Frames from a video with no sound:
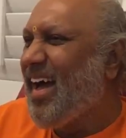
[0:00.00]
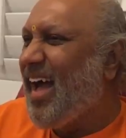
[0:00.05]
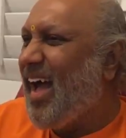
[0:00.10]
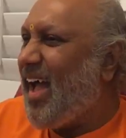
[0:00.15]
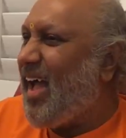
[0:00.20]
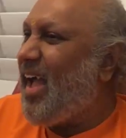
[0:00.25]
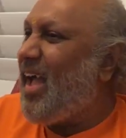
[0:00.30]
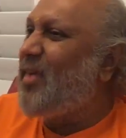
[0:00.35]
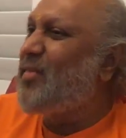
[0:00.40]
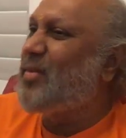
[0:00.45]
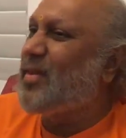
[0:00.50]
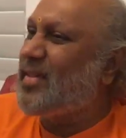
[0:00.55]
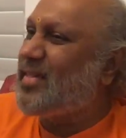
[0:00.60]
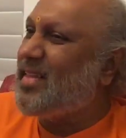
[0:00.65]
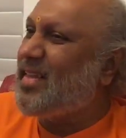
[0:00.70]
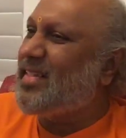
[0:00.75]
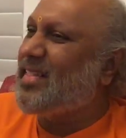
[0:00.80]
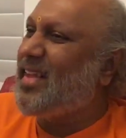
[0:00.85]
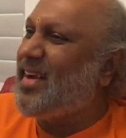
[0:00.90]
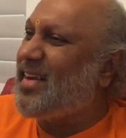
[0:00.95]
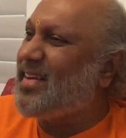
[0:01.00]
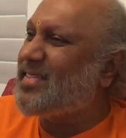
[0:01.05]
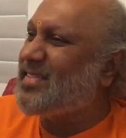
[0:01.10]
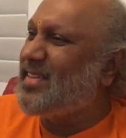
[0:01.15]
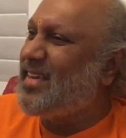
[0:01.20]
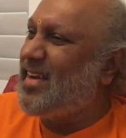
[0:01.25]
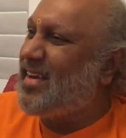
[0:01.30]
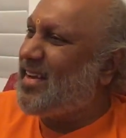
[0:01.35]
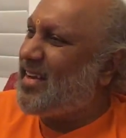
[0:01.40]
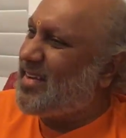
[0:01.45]
Everything that is
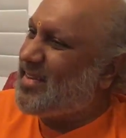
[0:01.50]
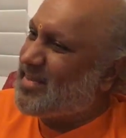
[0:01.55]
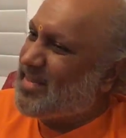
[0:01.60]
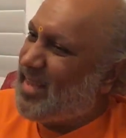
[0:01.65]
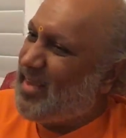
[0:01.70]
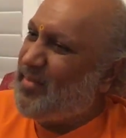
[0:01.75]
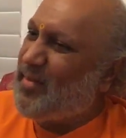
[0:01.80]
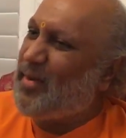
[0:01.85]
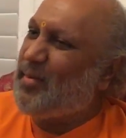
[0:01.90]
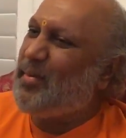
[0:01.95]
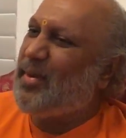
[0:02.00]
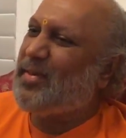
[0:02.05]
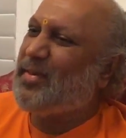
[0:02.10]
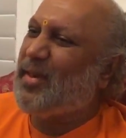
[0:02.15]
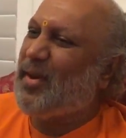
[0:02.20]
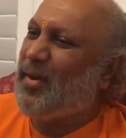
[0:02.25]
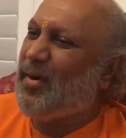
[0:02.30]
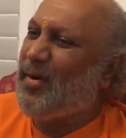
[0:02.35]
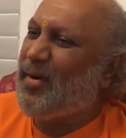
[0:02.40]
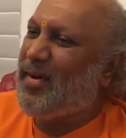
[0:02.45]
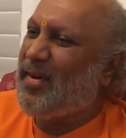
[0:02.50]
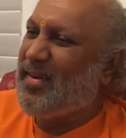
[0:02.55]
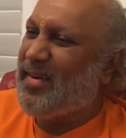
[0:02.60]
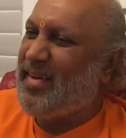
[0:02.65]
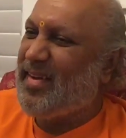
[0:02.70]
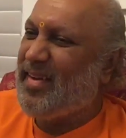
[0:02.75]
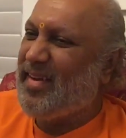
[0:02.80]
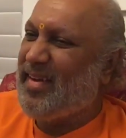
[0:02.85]
needed is given by the Lord.